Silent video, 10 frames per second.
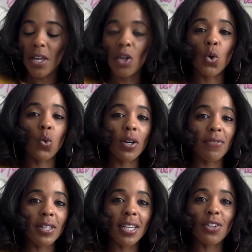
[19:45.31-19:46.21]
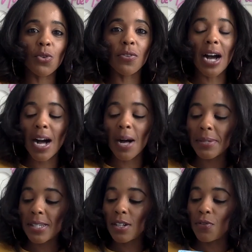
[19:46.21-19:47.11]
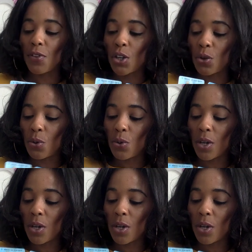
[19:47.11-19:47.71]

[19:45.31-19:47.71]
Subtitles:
equivalent or the opposite of you